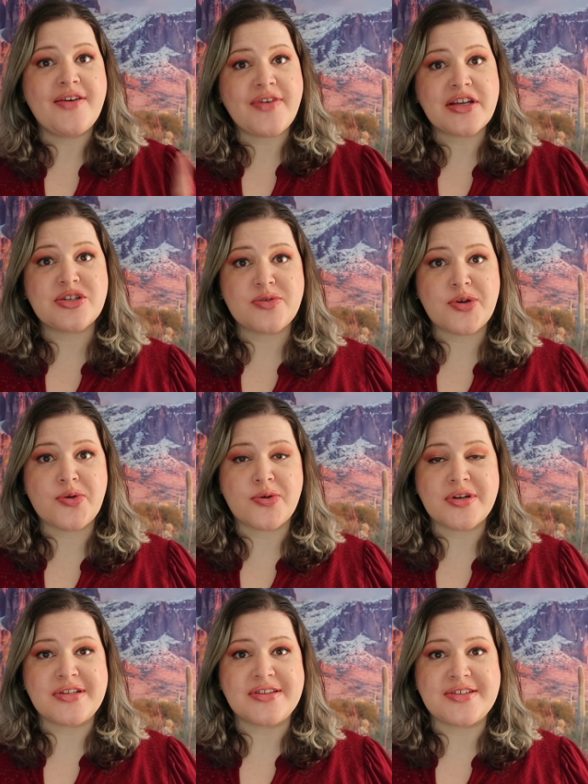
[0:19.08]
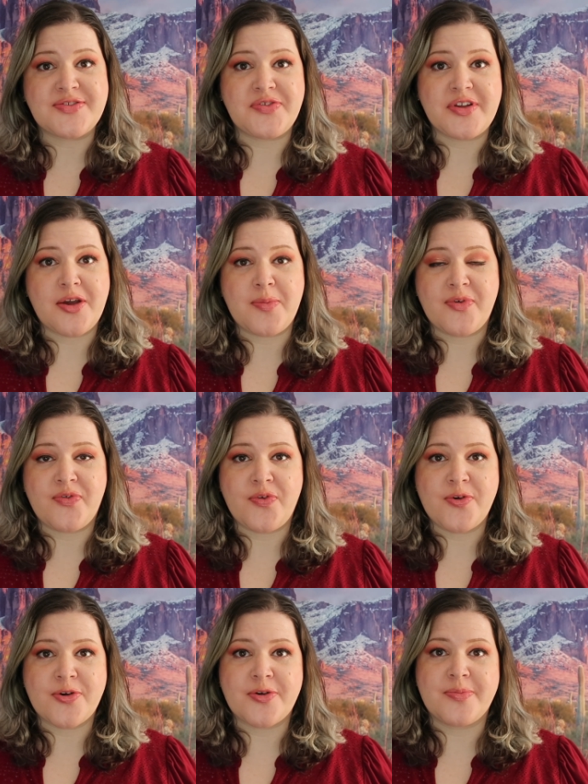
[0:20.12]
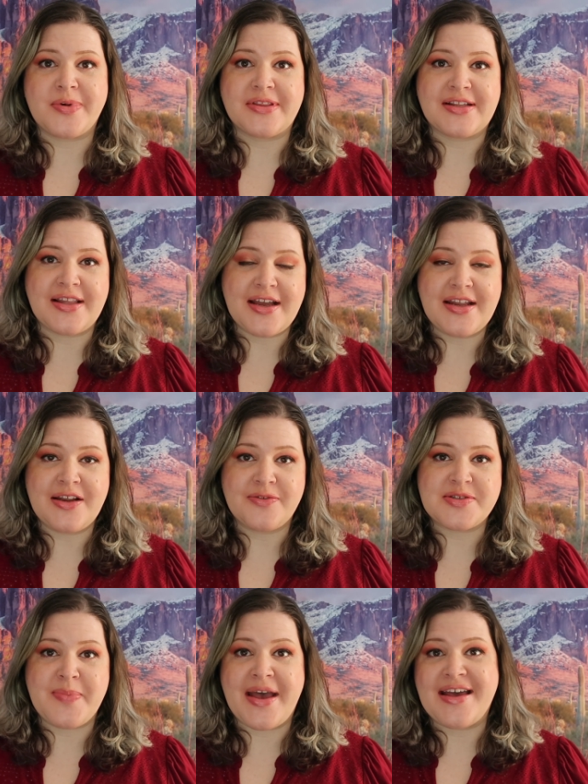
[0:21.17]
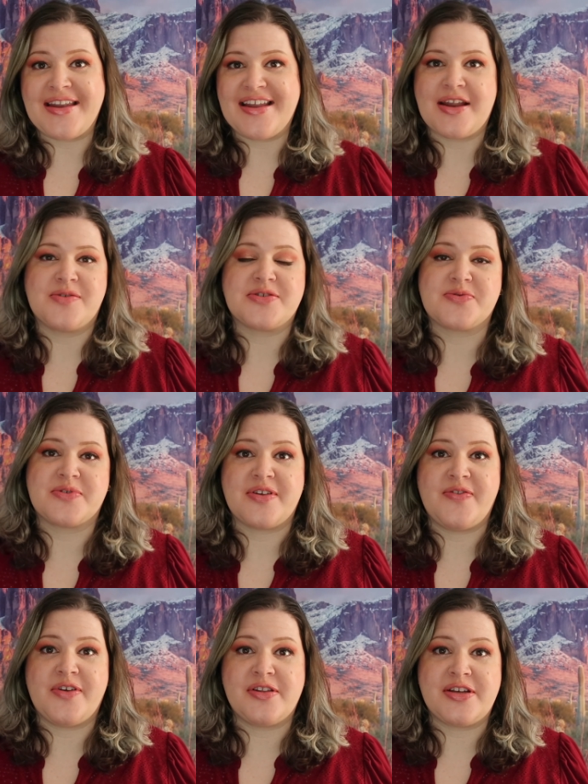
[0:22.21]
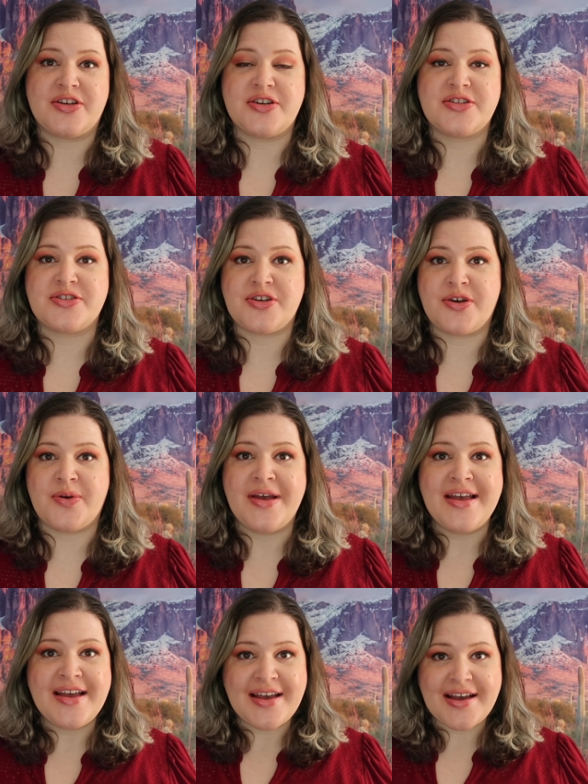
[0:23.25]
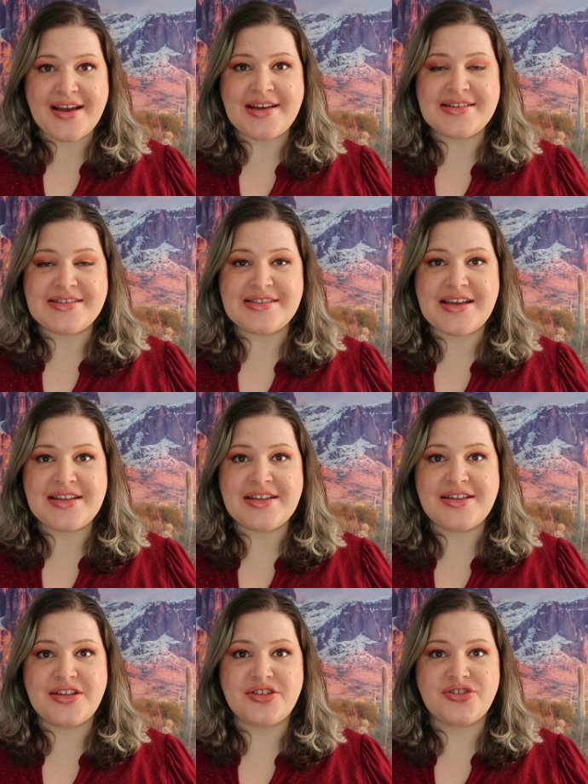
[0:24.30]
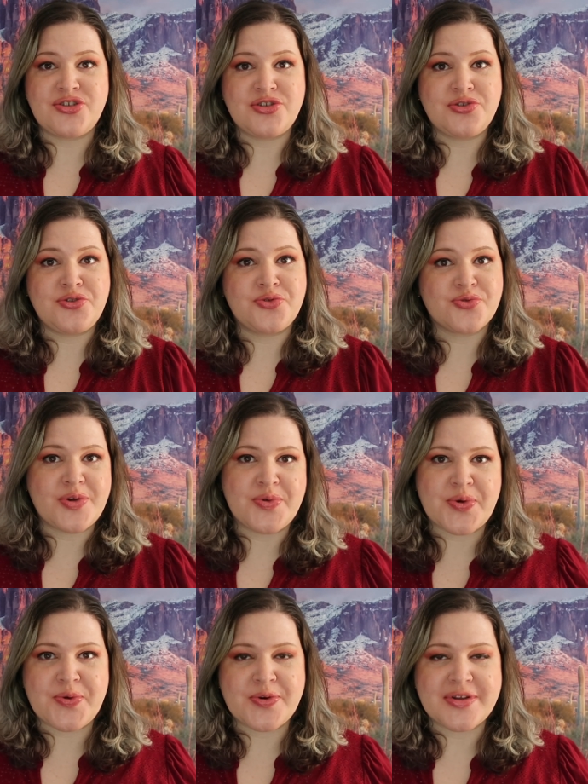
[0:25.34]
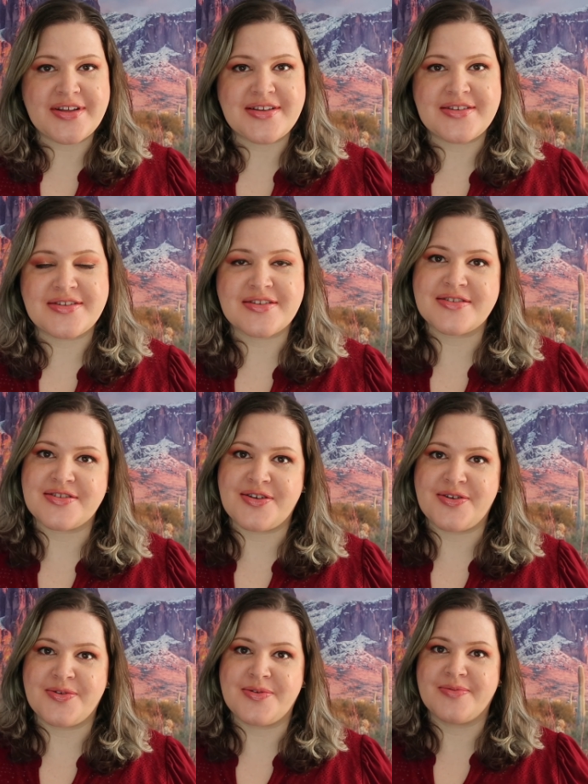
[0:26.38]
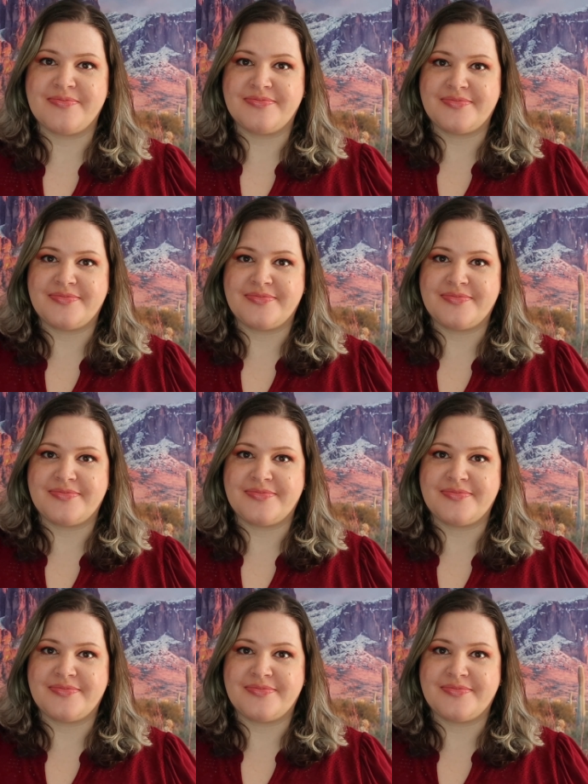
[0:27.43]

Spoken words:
I've actually recorded this video before, but the lighting was bad and I wasn't really feeling good, so I decided to re-record this so